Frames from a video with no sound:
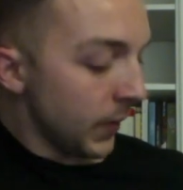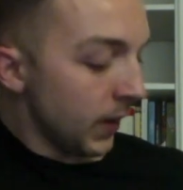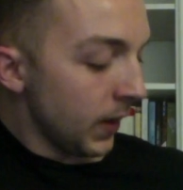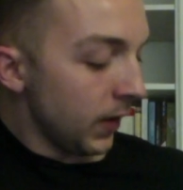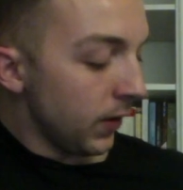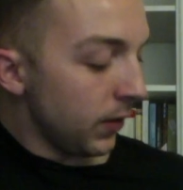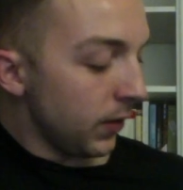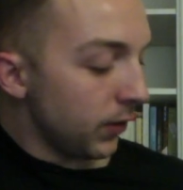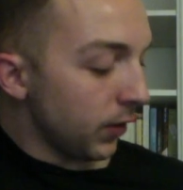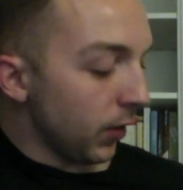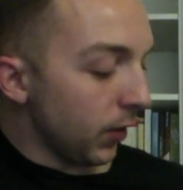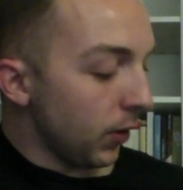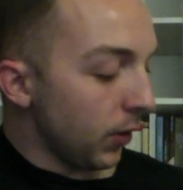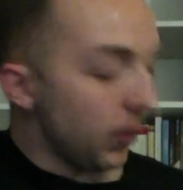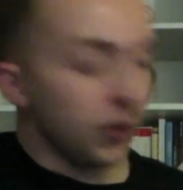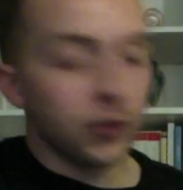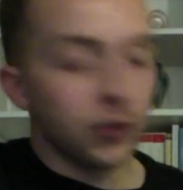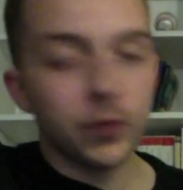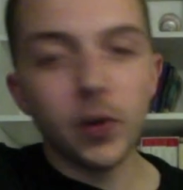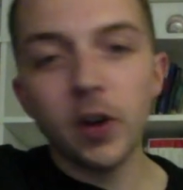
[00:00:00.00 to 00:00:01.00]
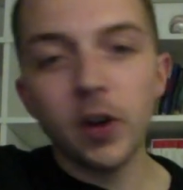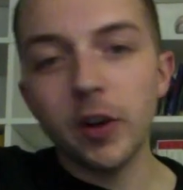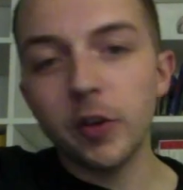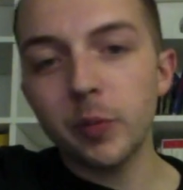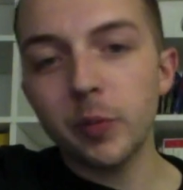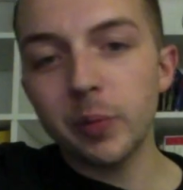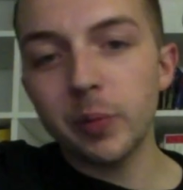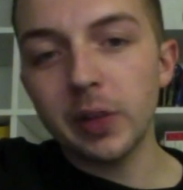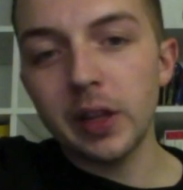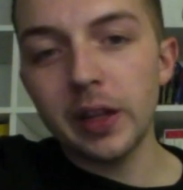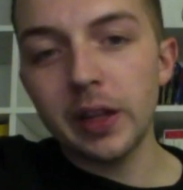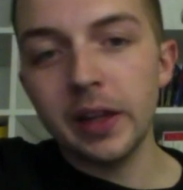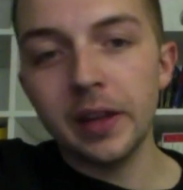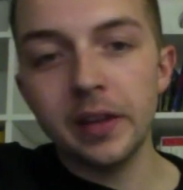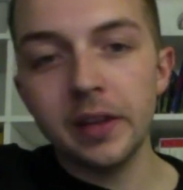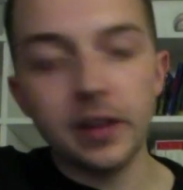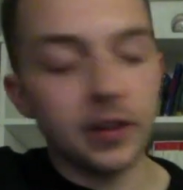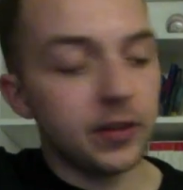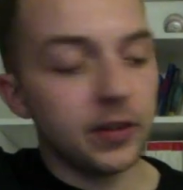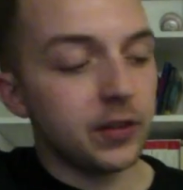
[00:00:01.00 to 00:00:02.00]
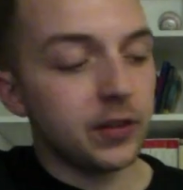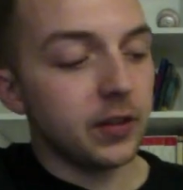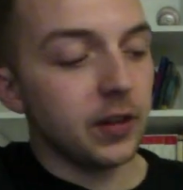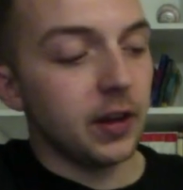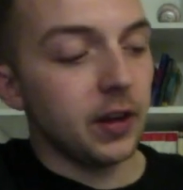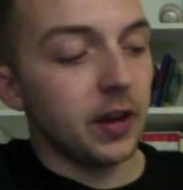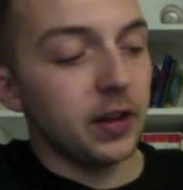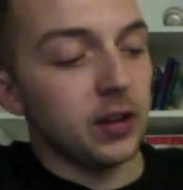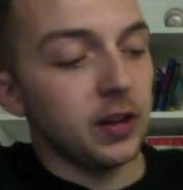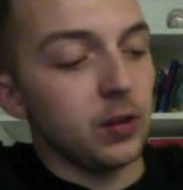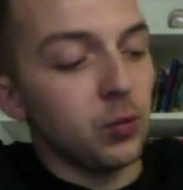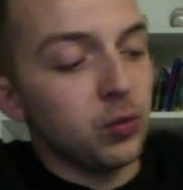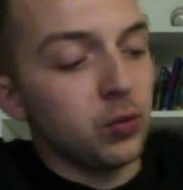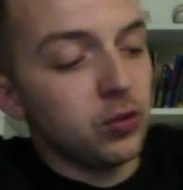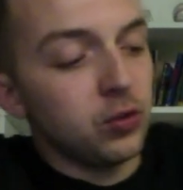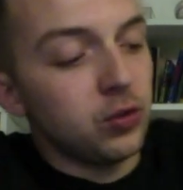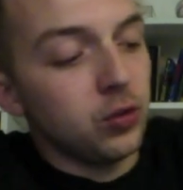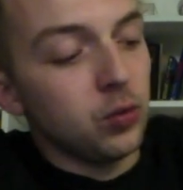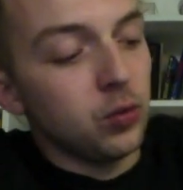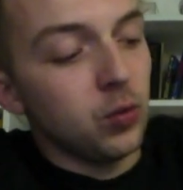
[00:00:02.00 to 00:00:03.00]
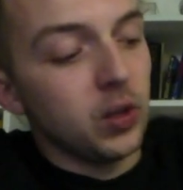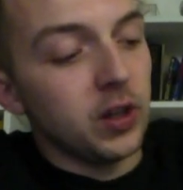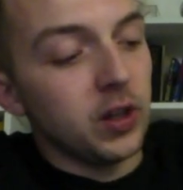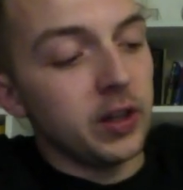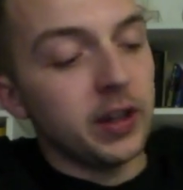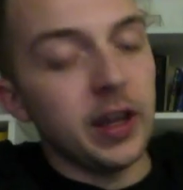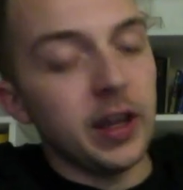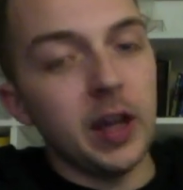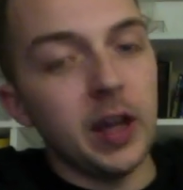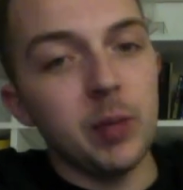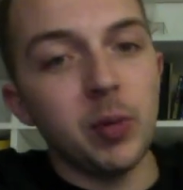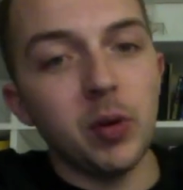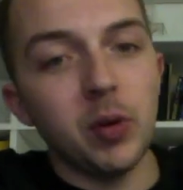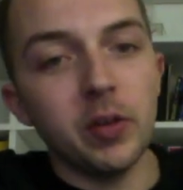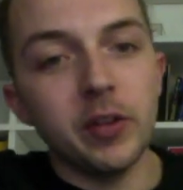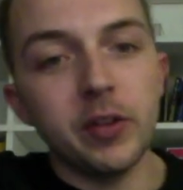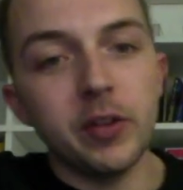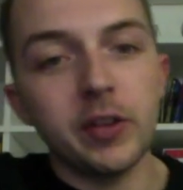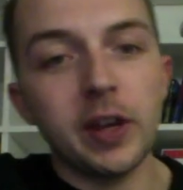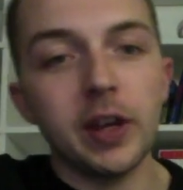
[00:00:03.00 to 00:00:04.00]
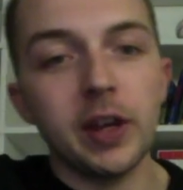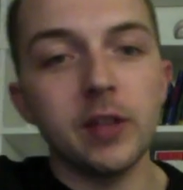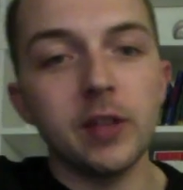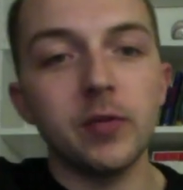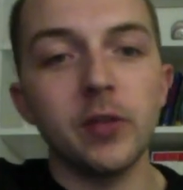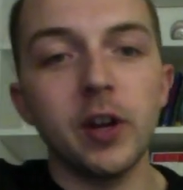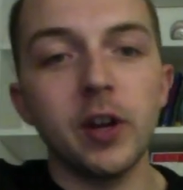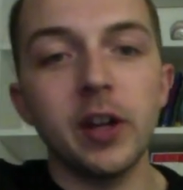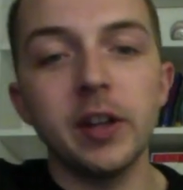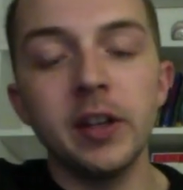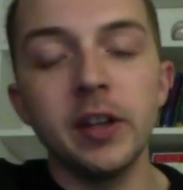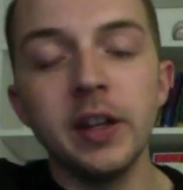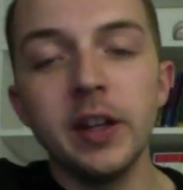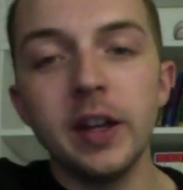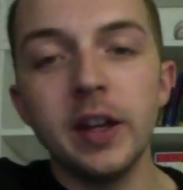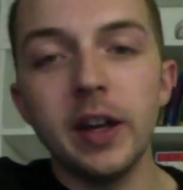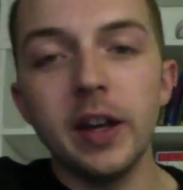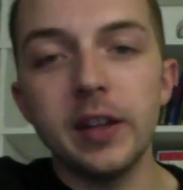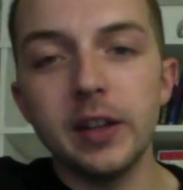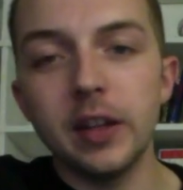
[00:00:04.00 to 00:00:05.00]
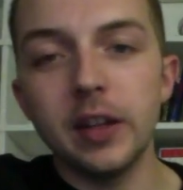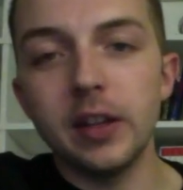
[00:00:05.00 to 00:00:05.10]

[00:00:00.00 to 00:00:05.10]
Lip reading: So as far as playing this, you do want a capo on the second fret, and then